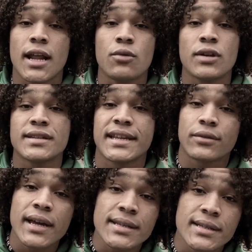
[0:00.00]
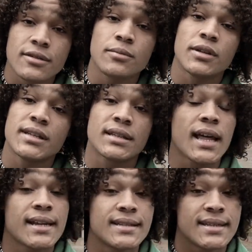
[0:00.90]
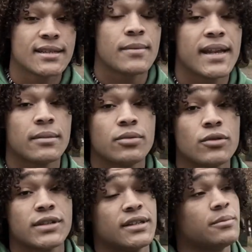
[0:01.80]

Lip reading: I want to say racism, but it's a lot of systematic bullshit,